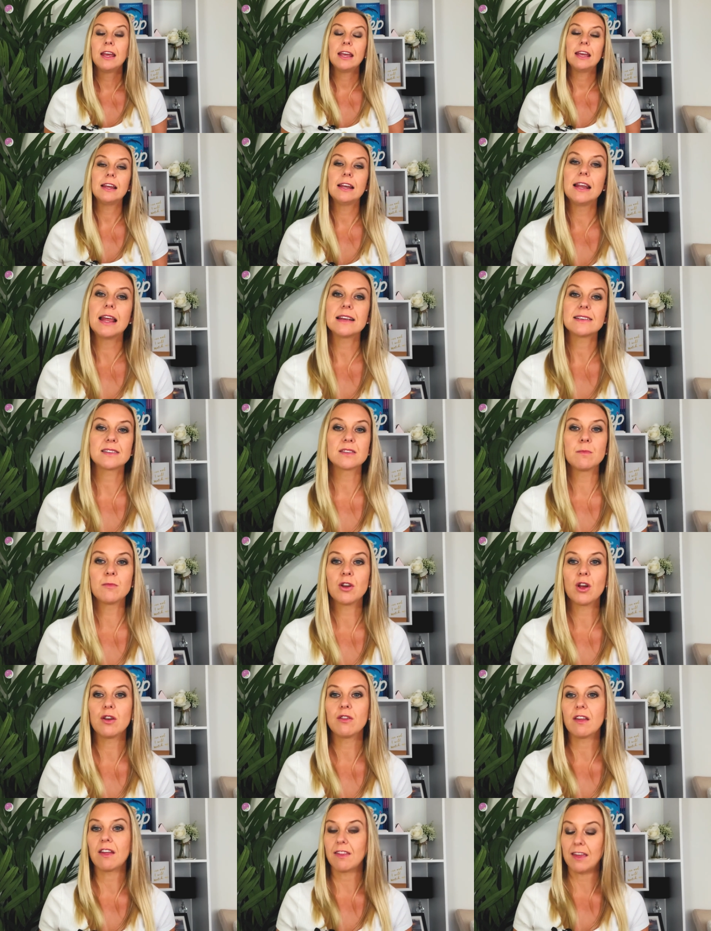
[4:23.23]
It lets them
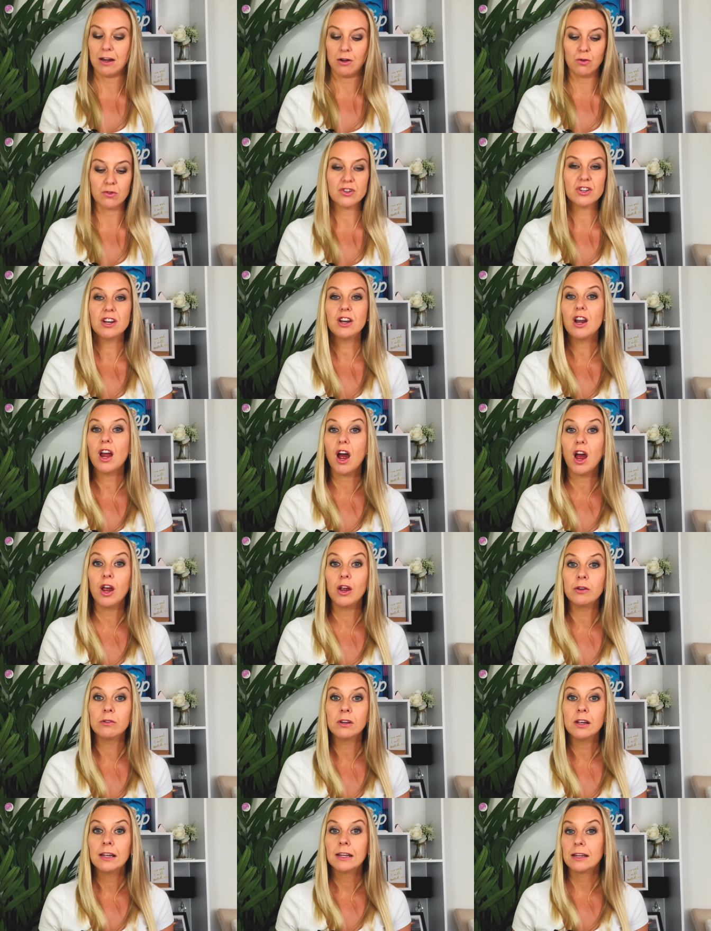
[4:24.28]
know that they're not
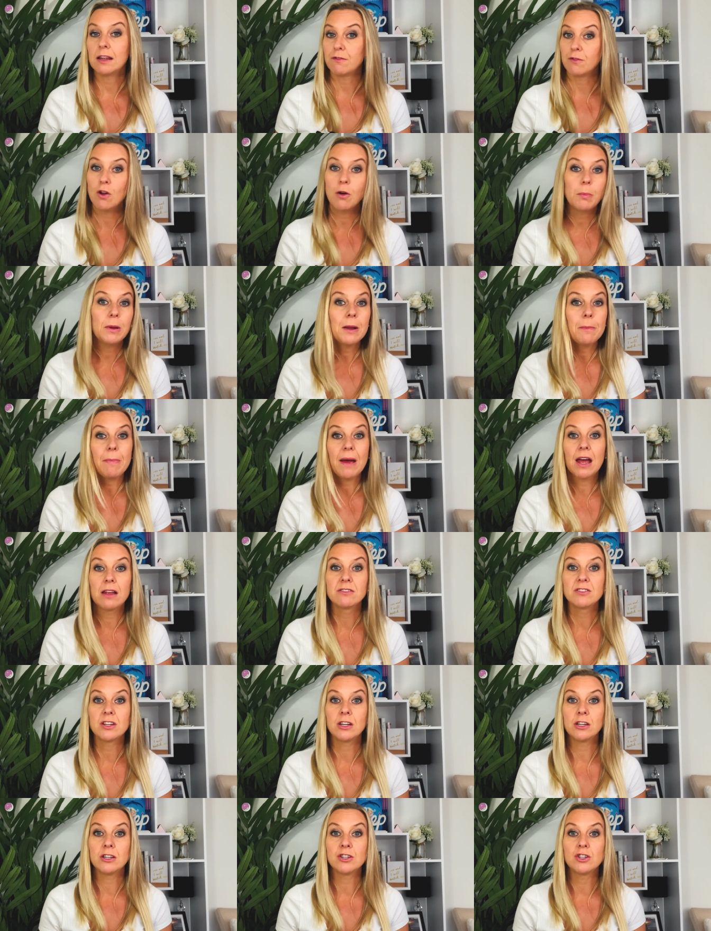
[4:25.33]
alone, they've not been
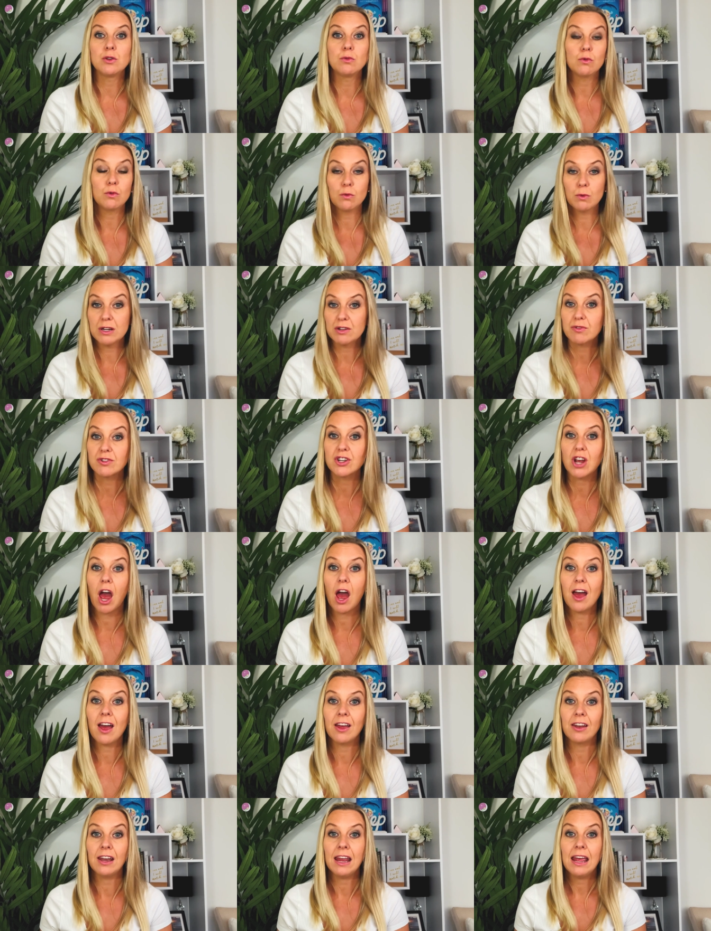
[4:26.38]
abandoned, you always
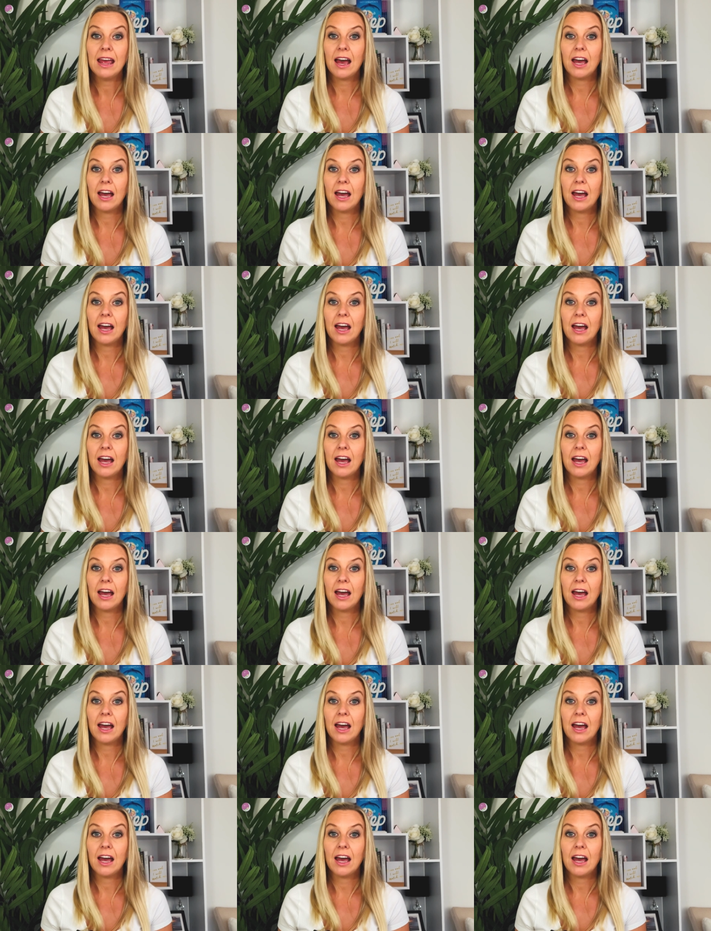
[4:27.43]
return,